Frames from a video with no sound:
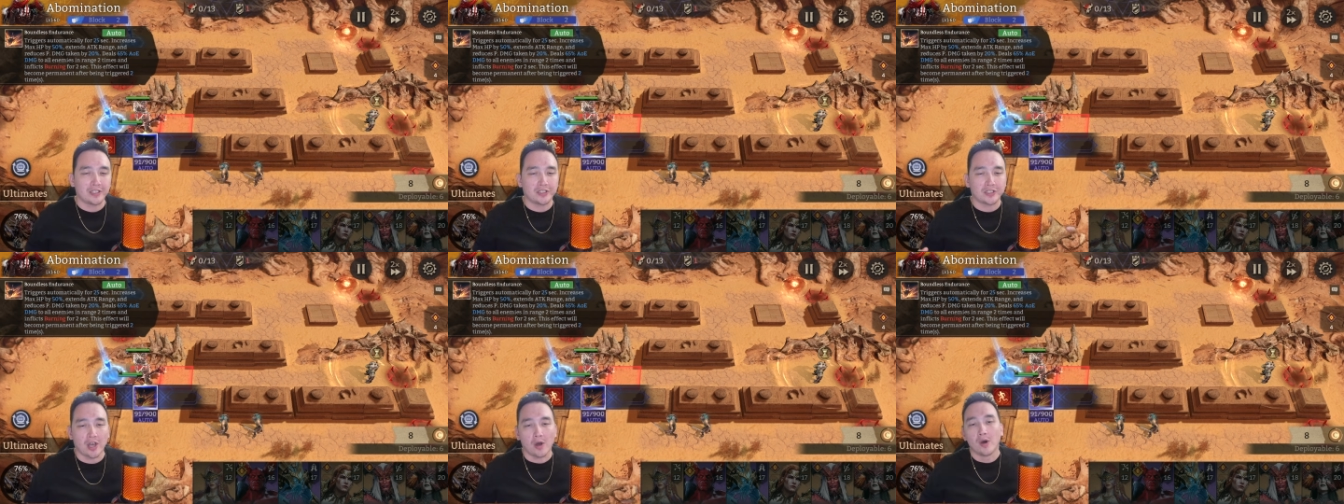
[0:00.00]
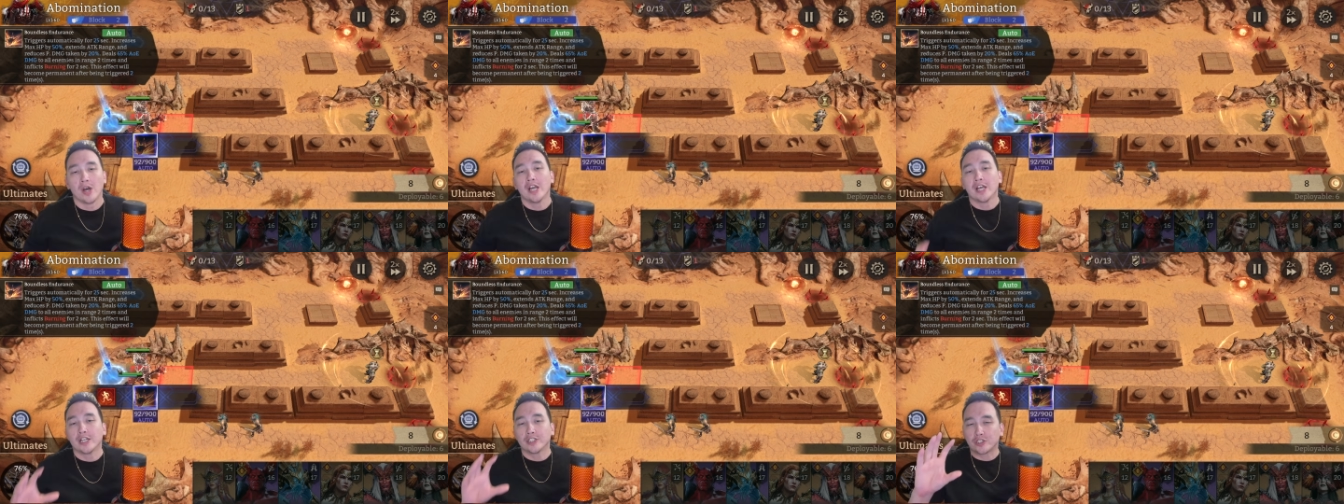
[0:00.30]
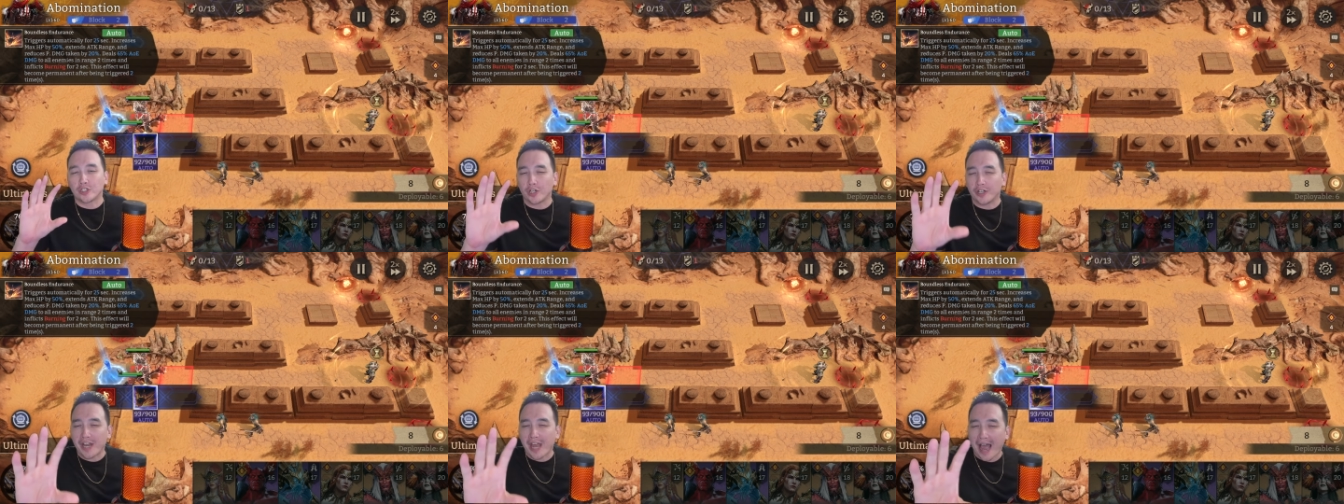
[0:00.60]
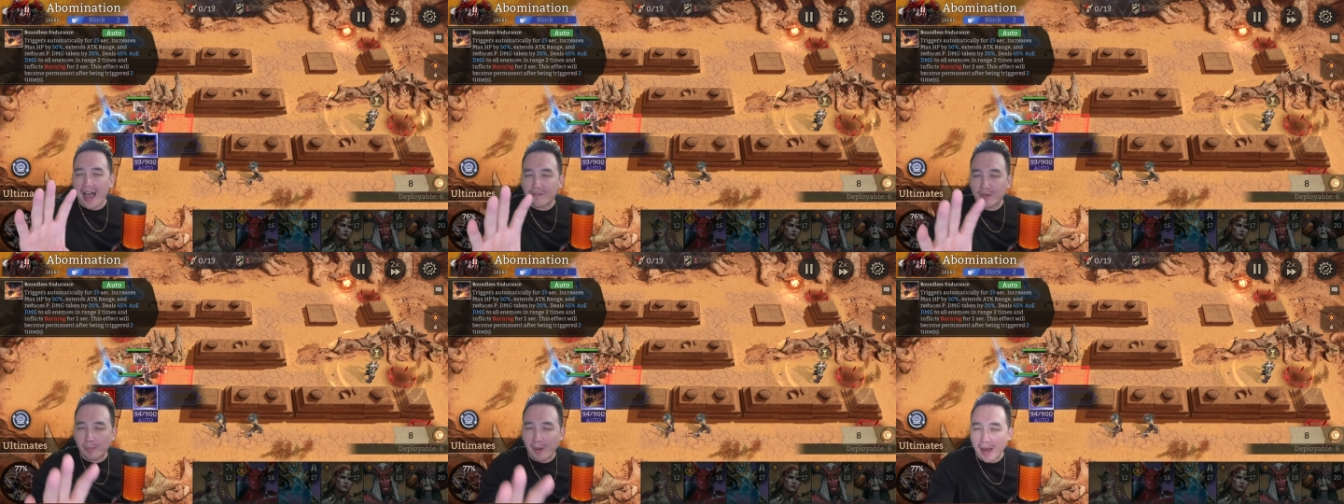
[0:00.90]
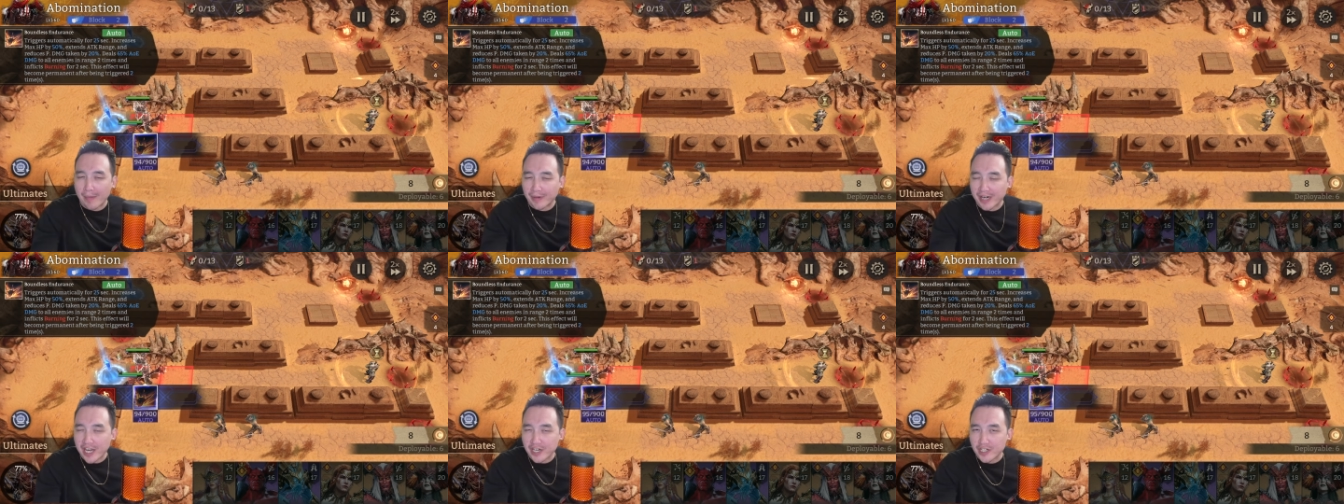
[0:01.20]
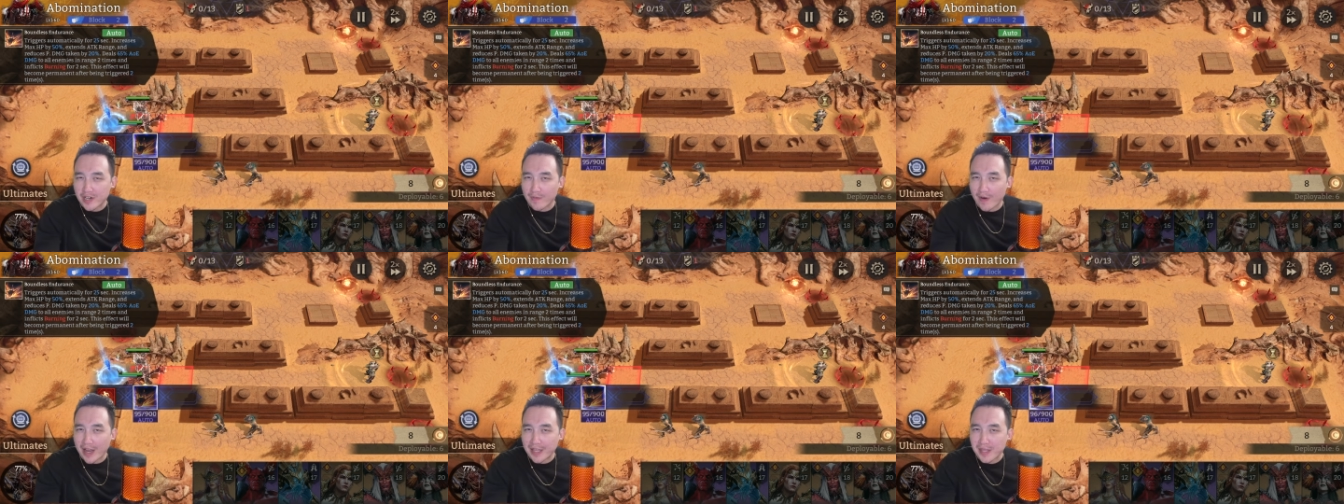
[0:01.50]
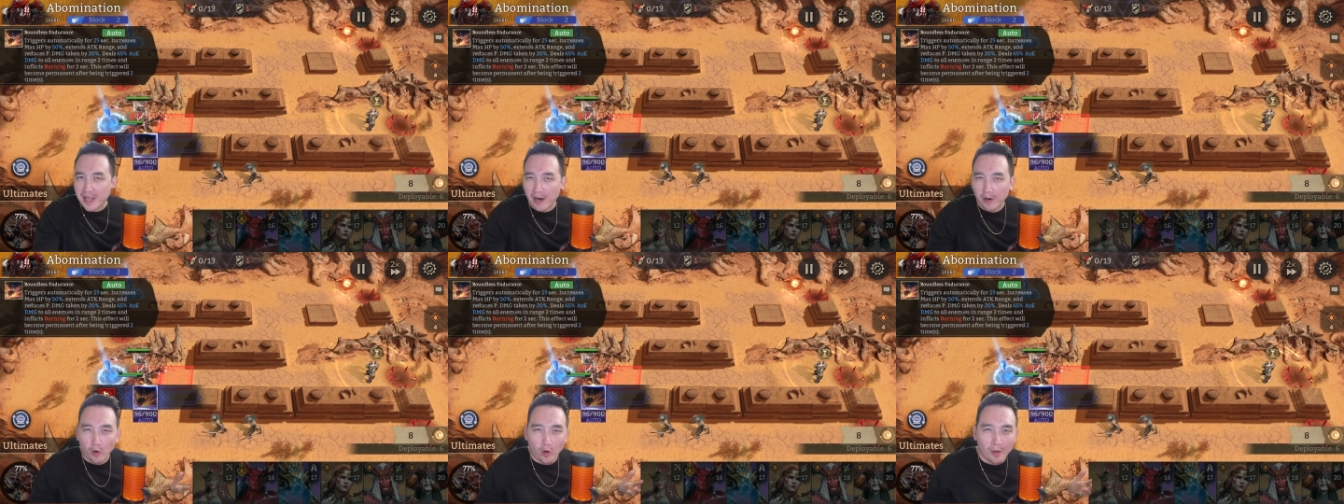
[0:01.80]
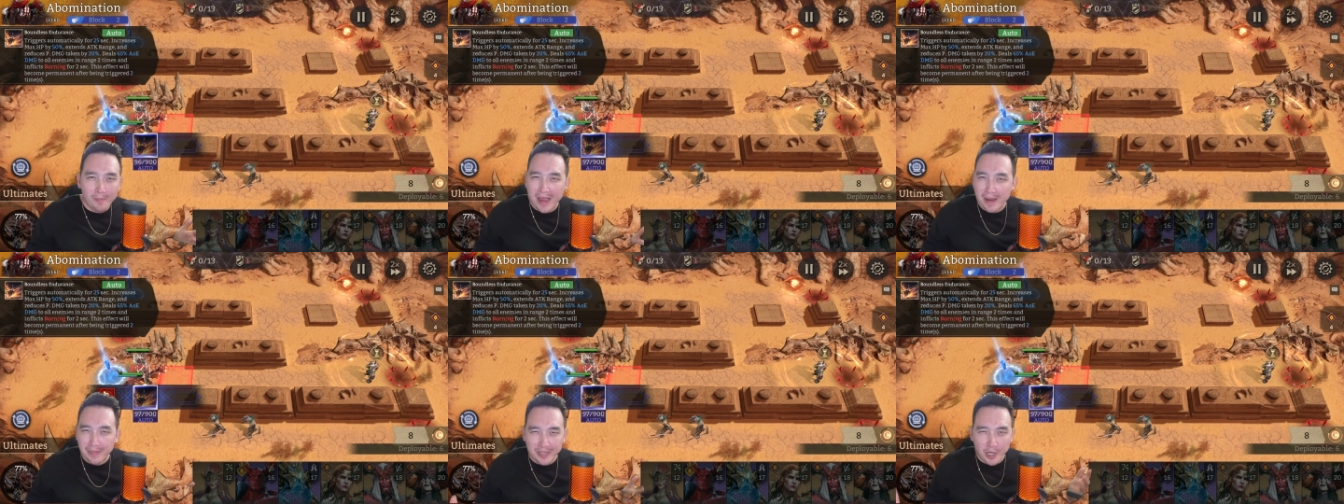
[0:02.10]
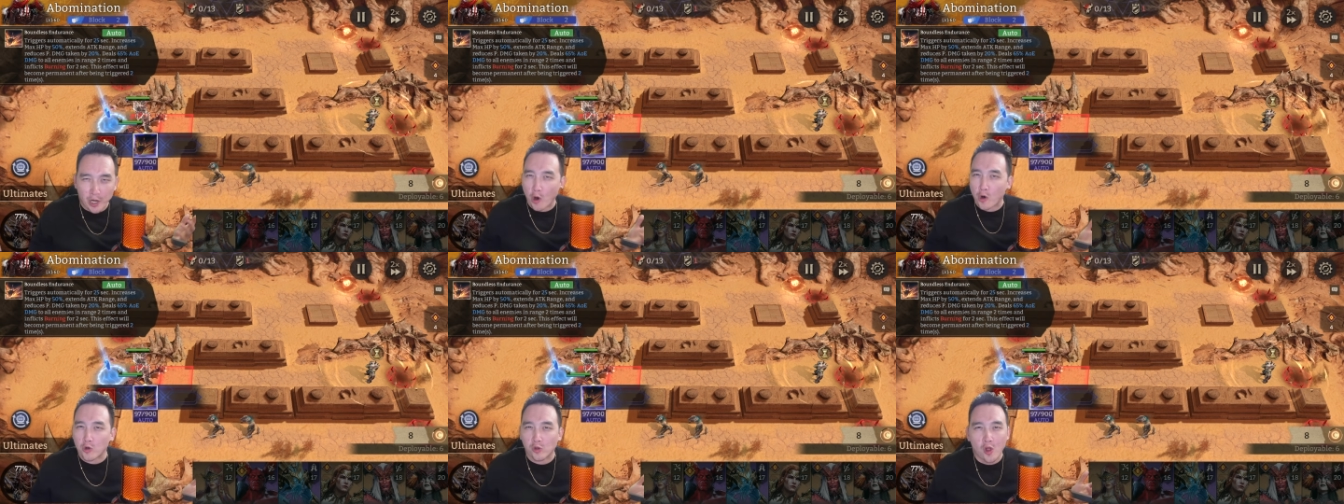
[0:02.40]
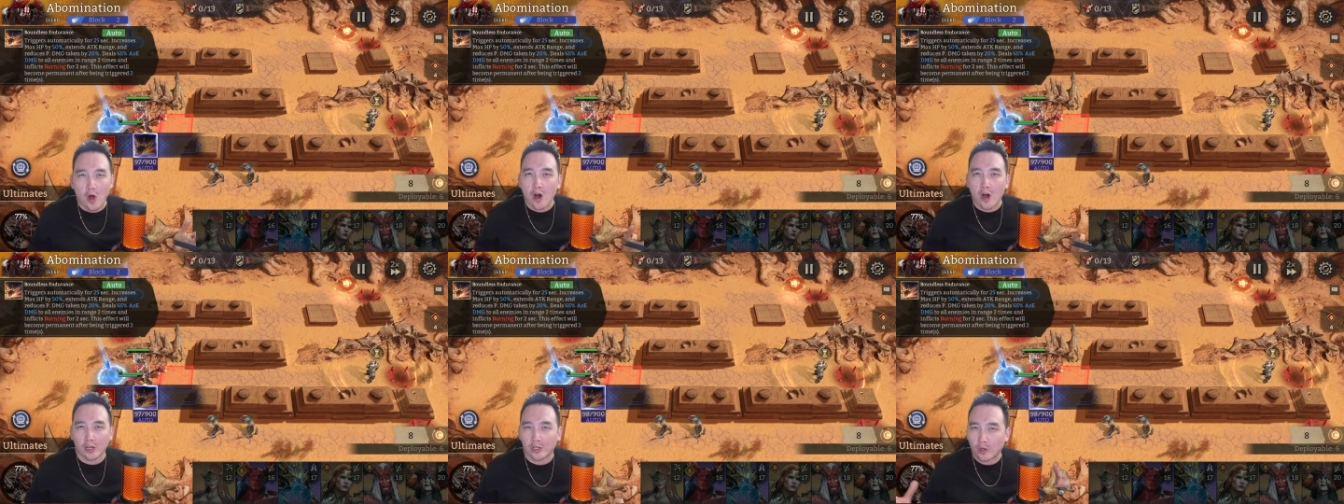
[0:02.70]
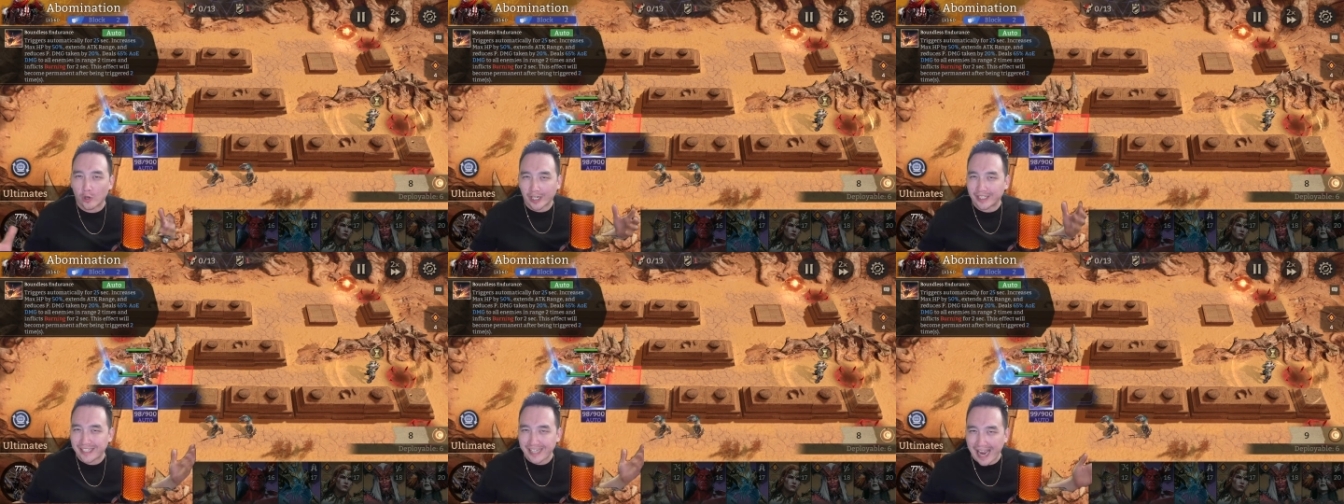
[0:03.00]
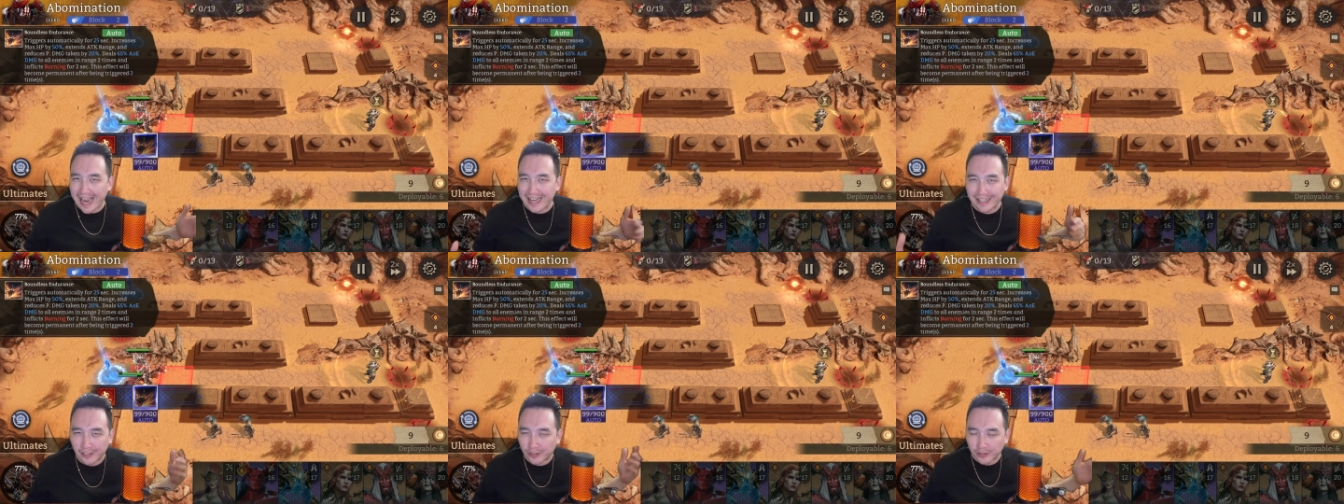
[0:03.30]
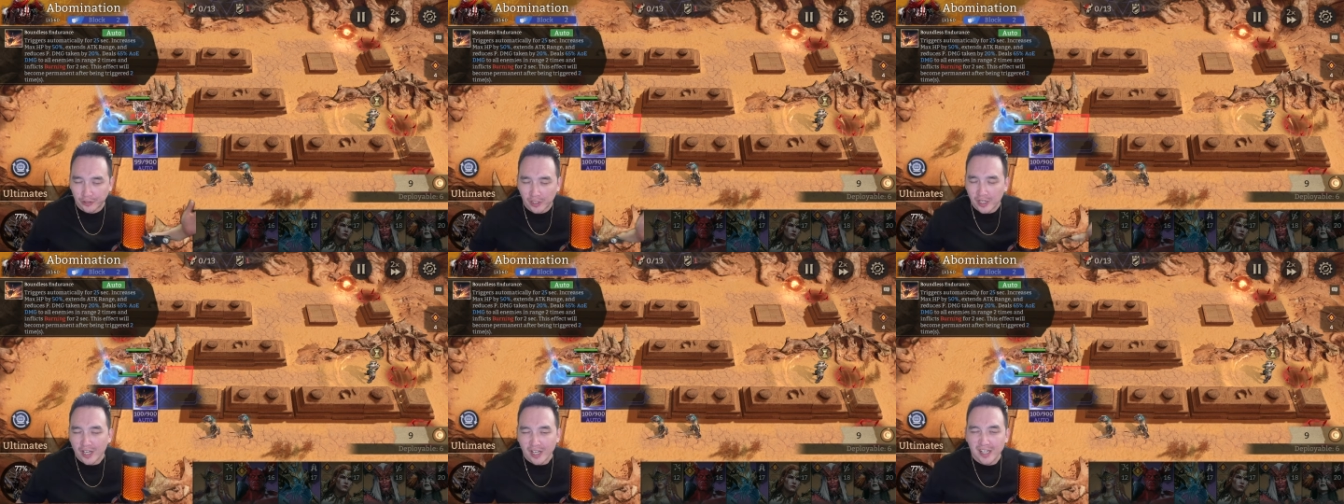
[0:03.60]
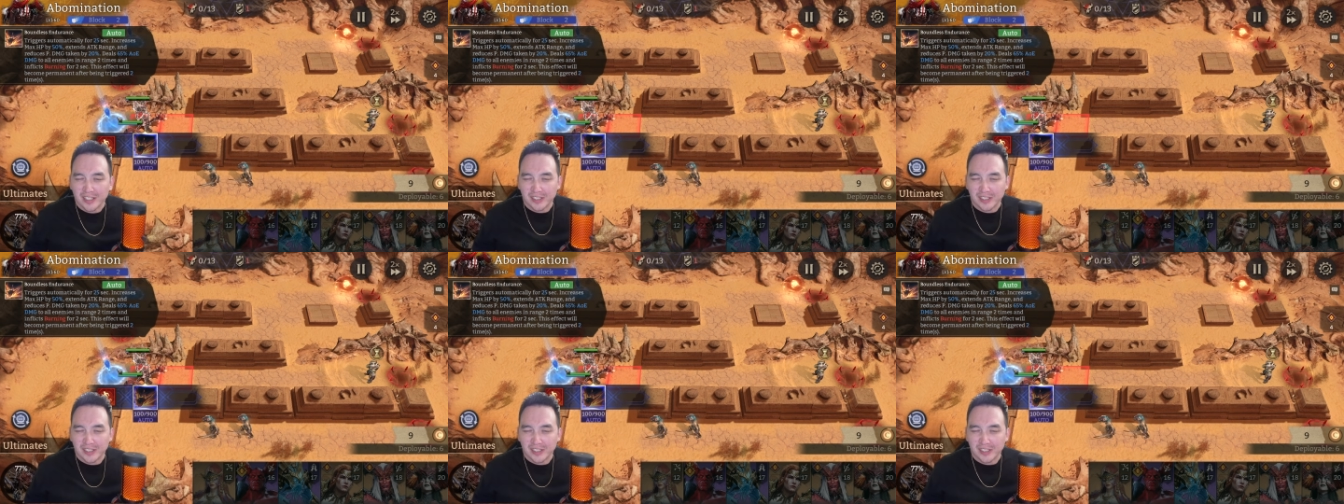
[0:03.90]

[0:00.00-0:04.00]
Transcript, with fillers: So it's good to have Abomination right there, or maybe Olog or a tank or